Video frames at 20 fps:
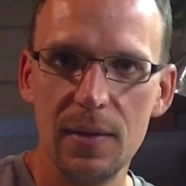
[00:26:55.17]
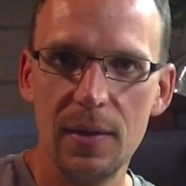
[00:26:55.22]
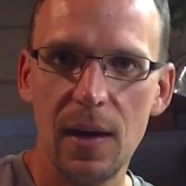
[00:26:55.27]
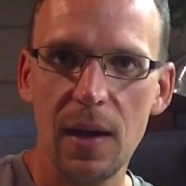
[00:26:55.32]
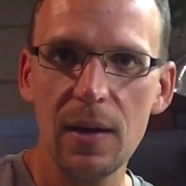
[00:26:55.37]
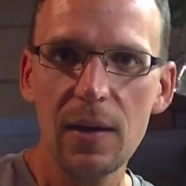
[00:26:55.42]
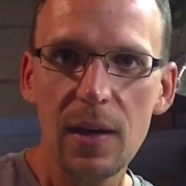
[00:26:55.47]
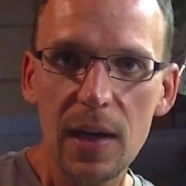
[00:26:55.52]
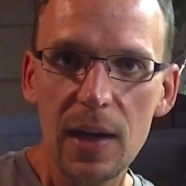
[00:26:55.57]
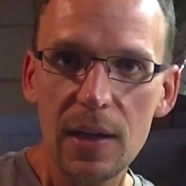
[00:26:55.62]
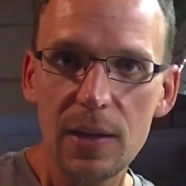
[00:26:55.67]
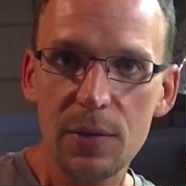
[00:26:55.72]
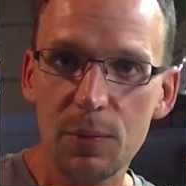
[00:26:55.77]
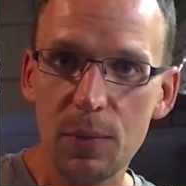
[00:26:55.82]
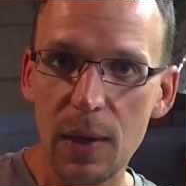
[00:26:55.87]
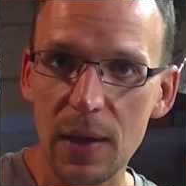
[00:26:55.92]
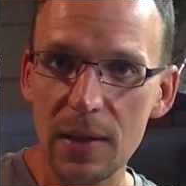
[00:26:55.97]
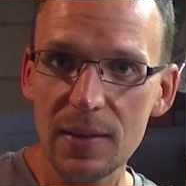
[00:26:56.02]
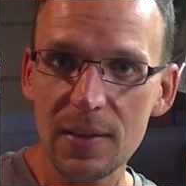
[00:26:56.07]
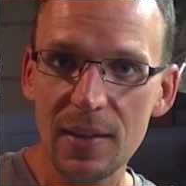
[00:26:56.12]
All right,
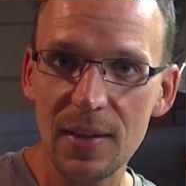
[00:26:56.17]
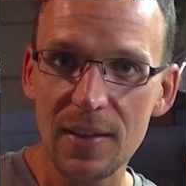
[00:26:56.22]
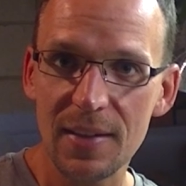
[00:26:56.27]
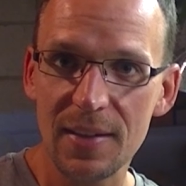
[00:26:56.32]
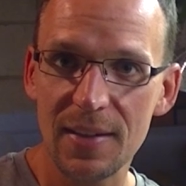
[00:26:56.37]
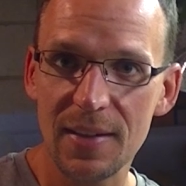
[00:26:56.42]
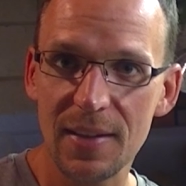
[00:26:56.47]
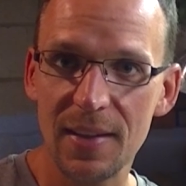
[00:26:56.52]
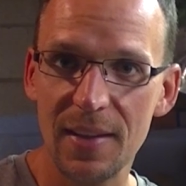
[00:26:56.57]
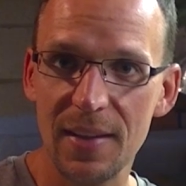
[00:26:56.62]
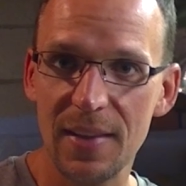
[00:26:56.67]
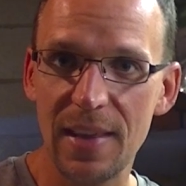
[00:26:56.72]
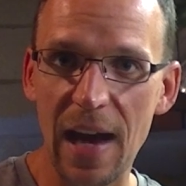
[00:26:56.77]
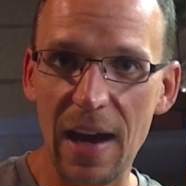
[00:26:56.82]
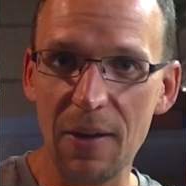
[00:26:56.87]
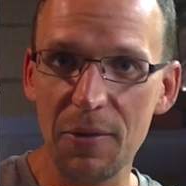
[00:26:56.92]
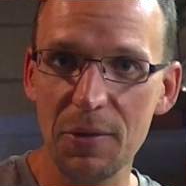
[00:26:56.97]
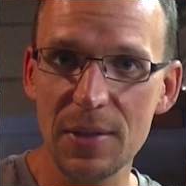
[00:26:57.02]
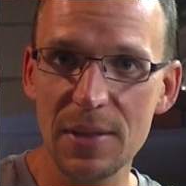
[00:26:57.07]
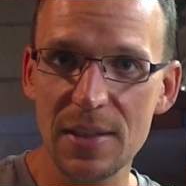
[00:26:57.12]
well,
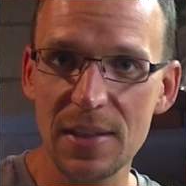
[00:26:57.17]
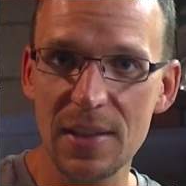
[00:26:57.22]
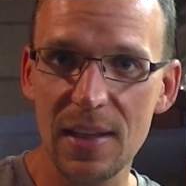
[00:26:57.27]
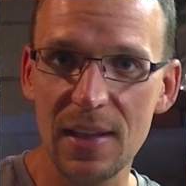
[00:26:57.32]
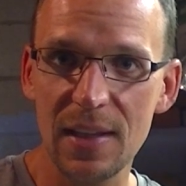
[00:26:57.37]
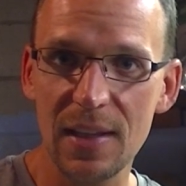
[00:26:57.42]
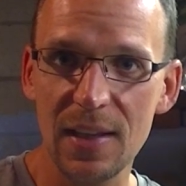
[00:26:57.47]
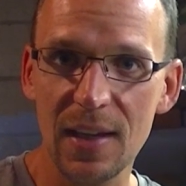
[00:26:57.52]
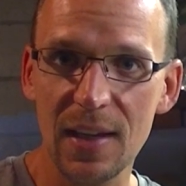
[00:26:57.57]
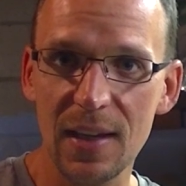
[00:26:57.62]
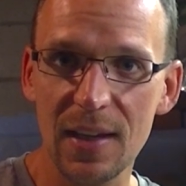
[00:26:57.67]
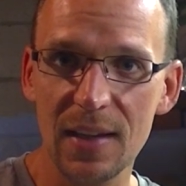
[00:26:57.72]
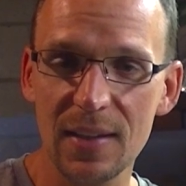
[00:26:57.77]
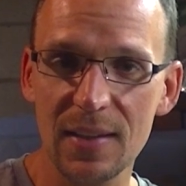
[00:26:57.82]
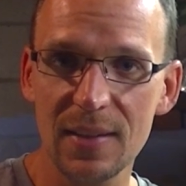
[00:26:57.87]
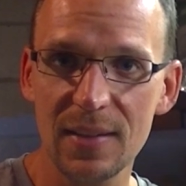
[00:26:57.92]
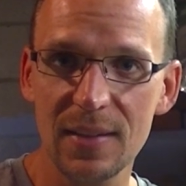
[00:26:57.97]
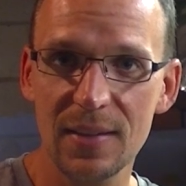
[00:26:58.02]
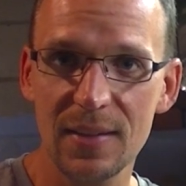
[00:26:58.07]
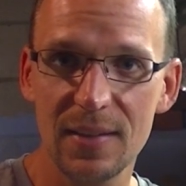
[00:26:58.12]
that was the
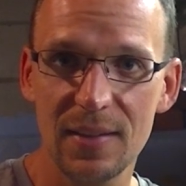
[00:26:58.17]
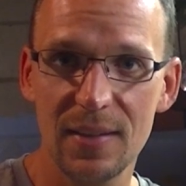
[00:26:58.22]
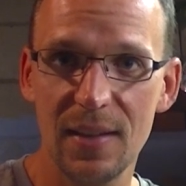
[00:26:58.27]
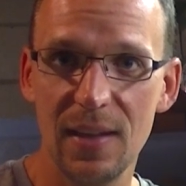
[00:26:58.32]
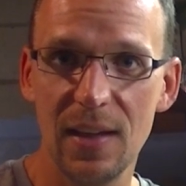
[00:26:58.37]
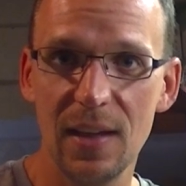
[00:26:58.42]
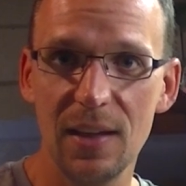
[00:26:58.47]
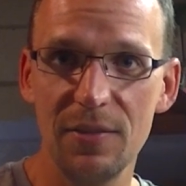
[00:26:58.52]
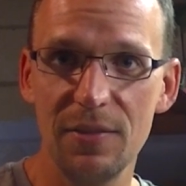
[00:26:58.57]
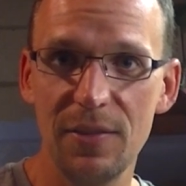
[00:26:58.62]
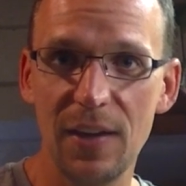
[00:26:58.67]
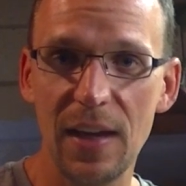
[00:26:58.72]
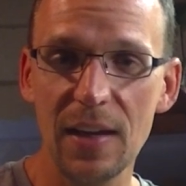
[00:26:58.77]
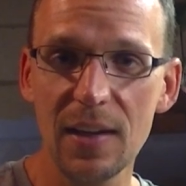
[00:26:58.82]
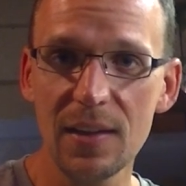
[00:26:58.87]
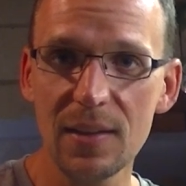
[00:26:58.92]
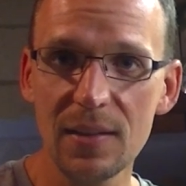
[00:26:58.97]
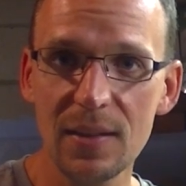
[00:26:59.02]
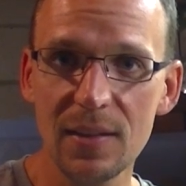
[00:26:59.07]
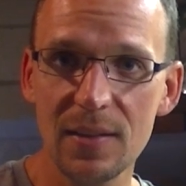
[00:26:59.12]
uh, the
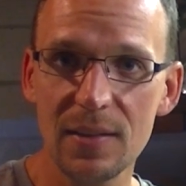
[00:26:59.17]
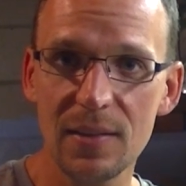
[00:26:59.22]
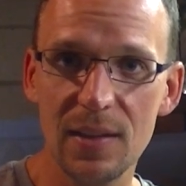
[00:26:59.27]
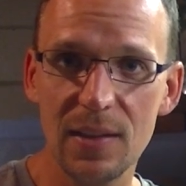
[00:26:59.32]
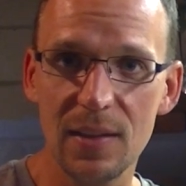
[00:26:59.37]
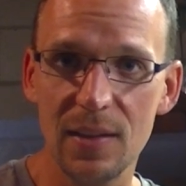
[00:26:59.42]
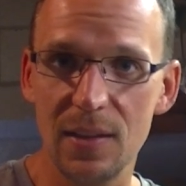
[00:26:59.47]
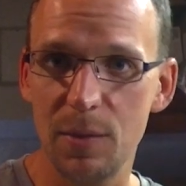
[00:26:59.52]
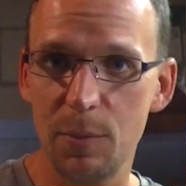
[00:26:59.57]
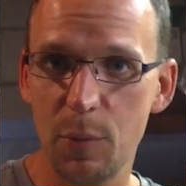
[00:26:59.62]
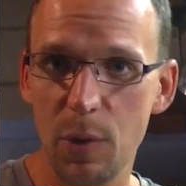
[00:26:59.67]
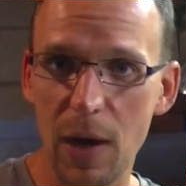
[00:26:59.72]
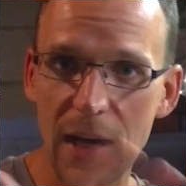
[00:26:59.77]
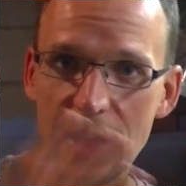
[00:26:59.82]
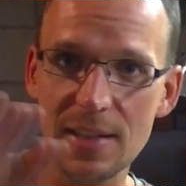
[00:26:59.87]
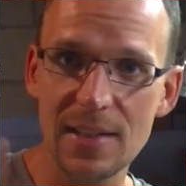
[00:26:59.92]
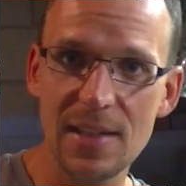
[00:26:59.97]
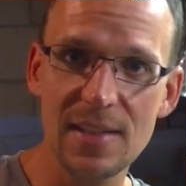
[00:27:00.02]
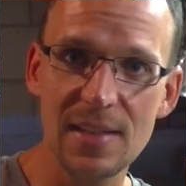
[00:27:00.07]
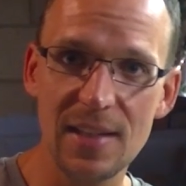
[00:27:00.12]
unveil, the the
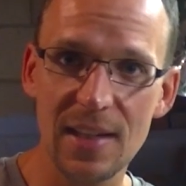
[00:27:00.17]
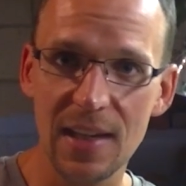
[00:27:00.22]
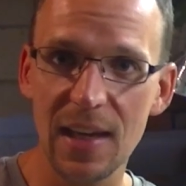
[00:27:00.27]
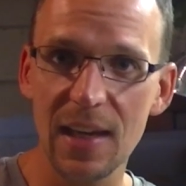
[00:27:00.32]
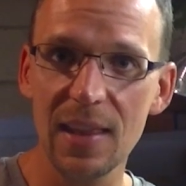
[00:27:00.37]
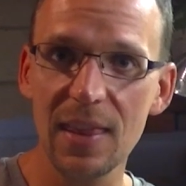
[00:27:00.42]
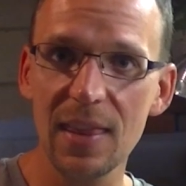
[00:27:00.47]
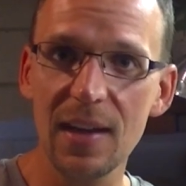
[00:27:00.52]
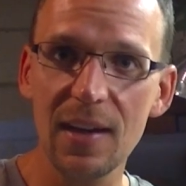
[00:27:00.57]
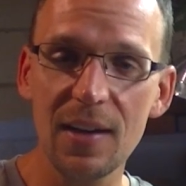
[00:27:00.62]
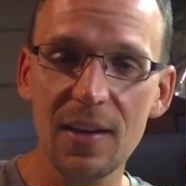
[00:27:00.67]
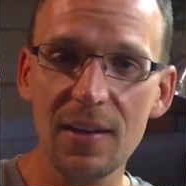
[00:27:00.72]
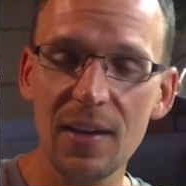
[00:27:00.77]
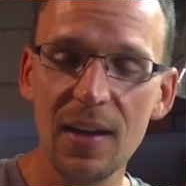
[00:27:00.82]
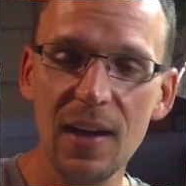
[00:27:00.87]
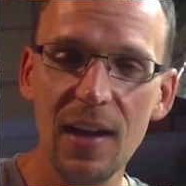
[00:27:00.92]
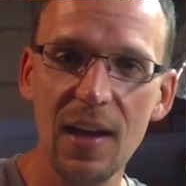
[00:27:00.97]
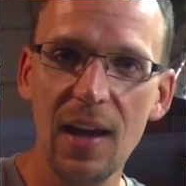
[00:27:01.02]
process to get there,